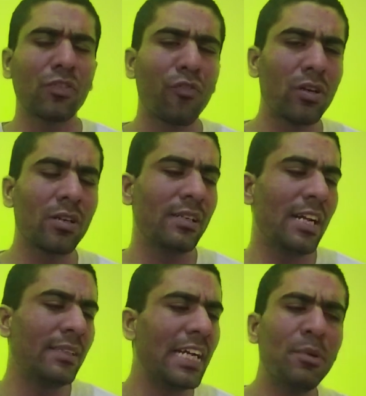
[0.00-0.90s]
of all,
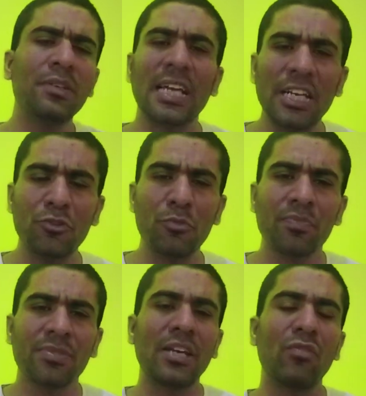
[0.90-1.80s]
let me tell you
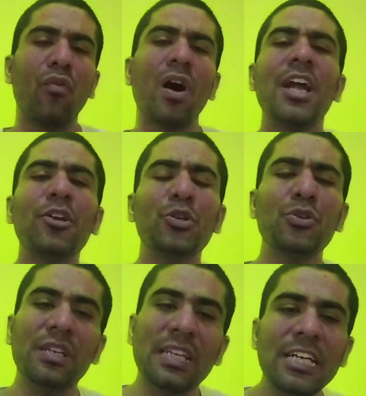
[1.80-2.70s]
that why do you
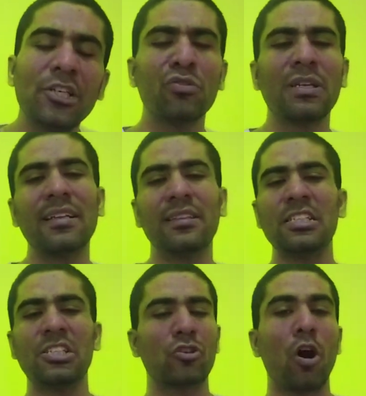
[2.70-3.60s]
need to get
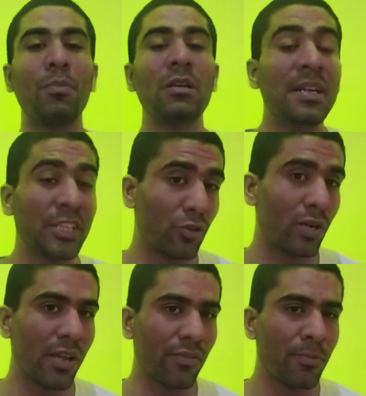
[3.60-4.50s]
this compliment in your
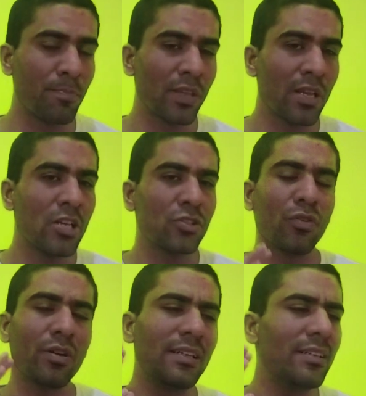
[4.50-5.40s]
life?
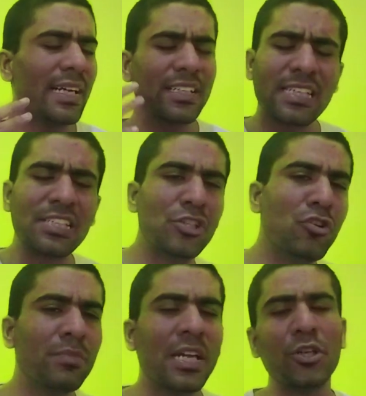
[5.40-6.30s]
So let us
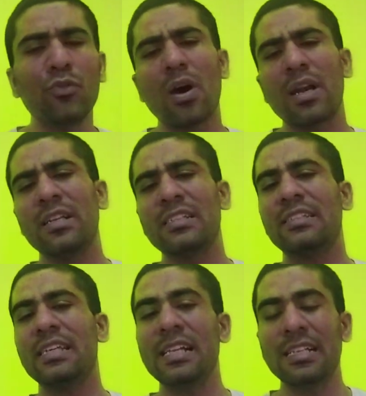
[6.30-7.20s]
assume that you are in a
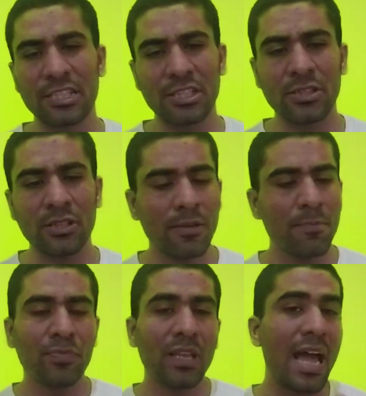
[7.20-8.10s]
sales
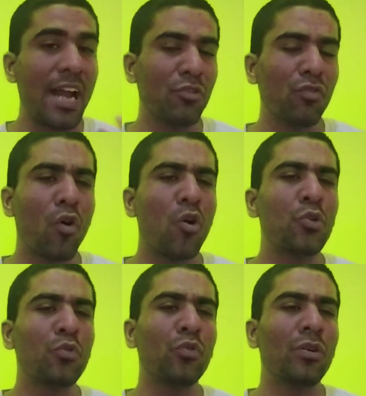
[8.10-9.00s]
and you want
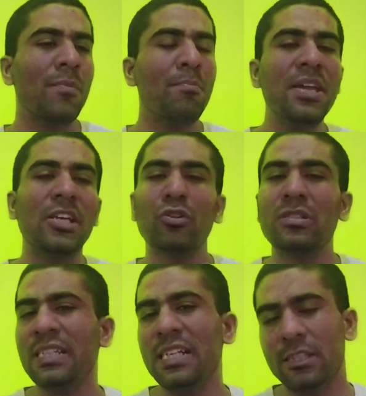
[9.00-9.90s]
to make your
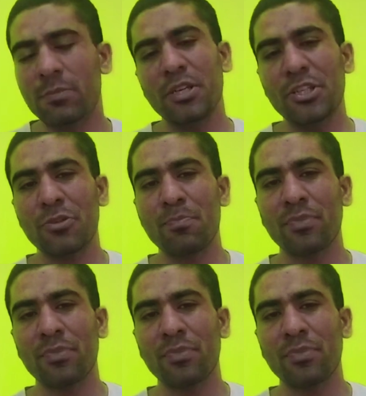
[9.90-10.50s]
sales pitch,